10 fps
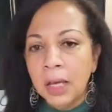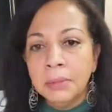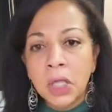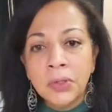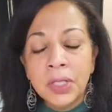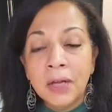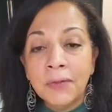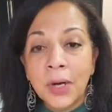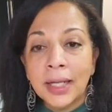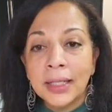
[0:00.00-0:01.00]
I'm close
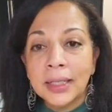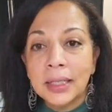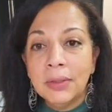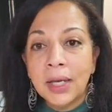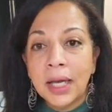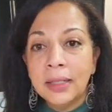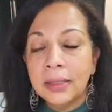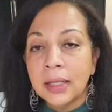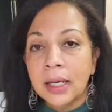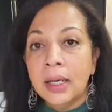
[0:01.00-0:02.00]
enough where I can see you
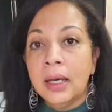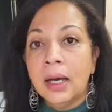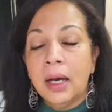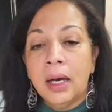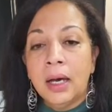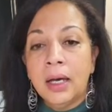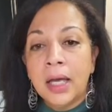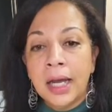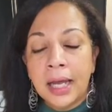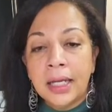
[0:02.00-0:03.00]
guys
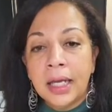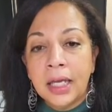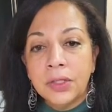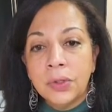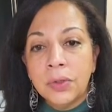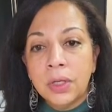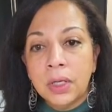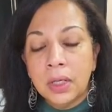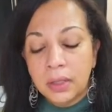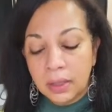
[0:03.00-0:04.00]
and I can answer
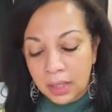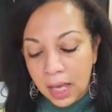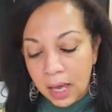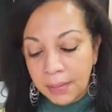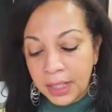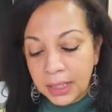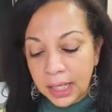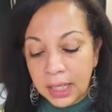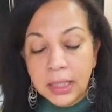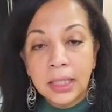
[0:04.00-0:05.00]
the comments
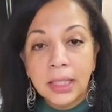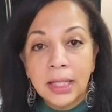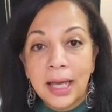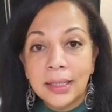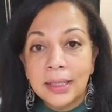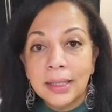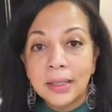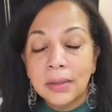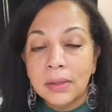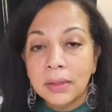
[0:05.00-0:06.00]
like I did last
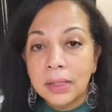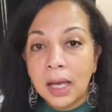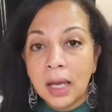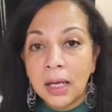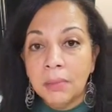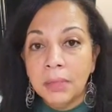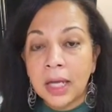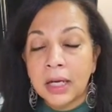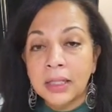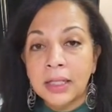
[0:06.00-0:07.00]
time,
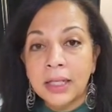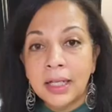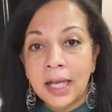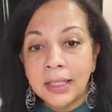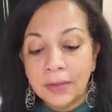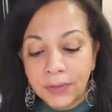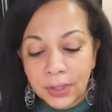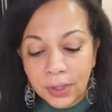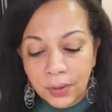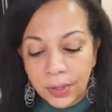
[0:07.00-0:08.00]
like I did last
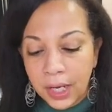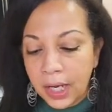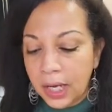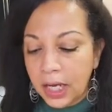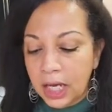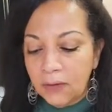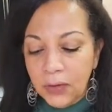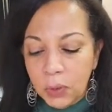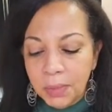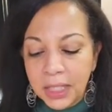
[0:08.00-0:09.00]
episode. If
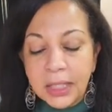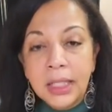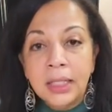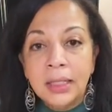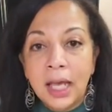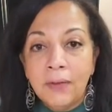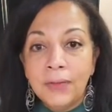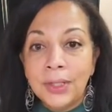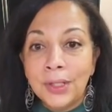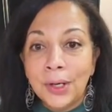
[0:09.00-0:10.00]
you missed these
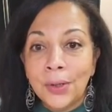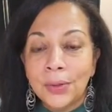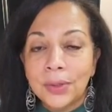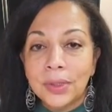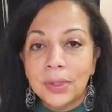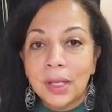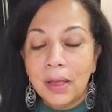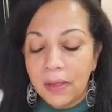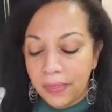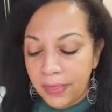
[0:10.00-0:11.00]
episodes,
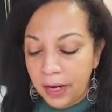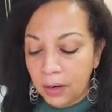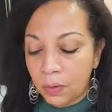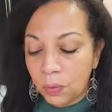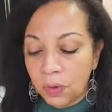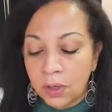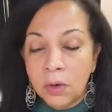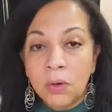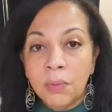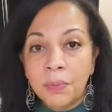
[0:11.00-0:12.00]
there
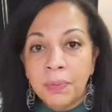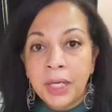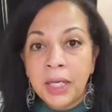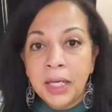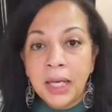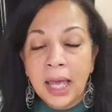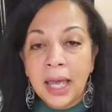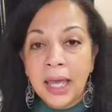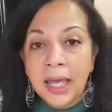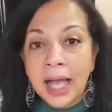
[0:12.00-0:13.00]
will be
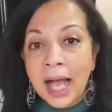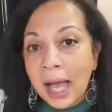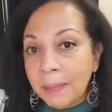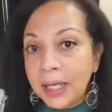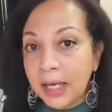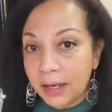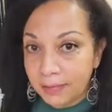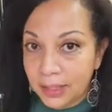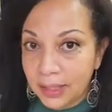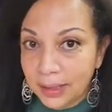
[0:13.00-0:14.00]
a copy
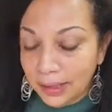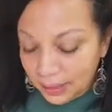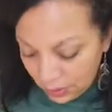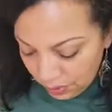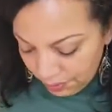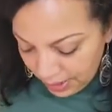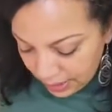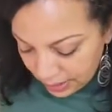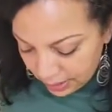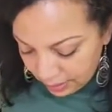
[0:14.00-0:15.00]
of this. It's going to
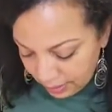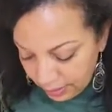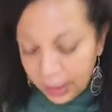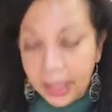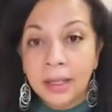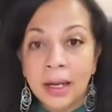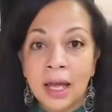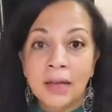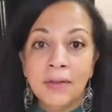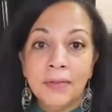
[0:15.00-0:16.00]
be still a
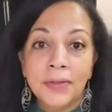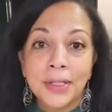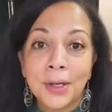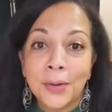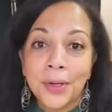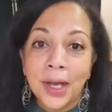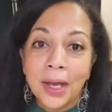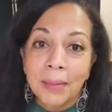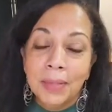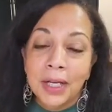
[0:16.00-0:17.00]
live episode,
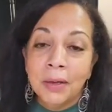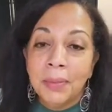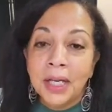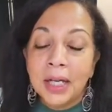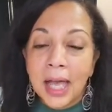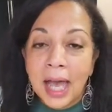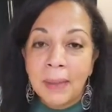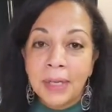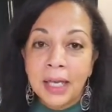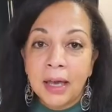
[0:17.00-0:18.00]
but it'll be a
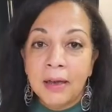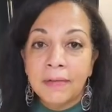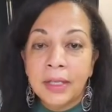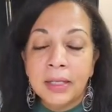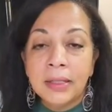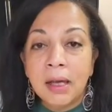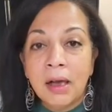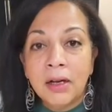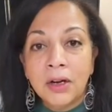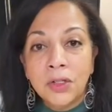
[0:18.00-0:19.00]
copy of this
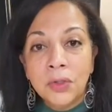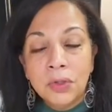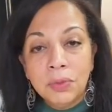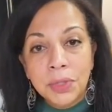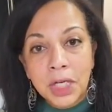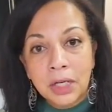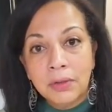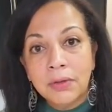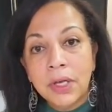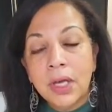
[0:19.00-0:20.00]
on our YouTube
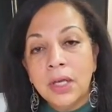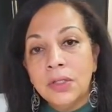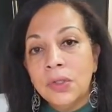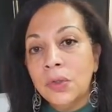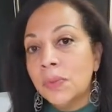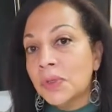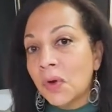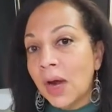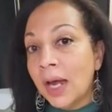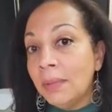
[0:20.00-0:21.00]
channel. Do
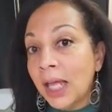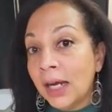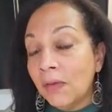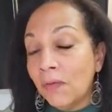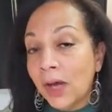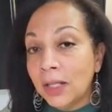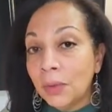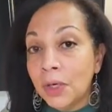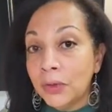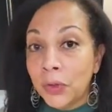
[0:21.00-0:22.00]
subscribe, like, and
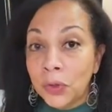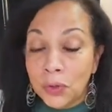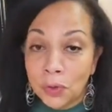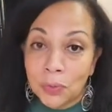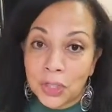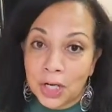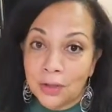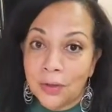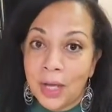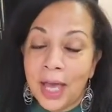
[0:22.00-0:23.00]
follow our YouTube
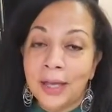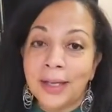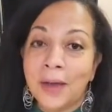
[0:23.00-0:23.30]
channel at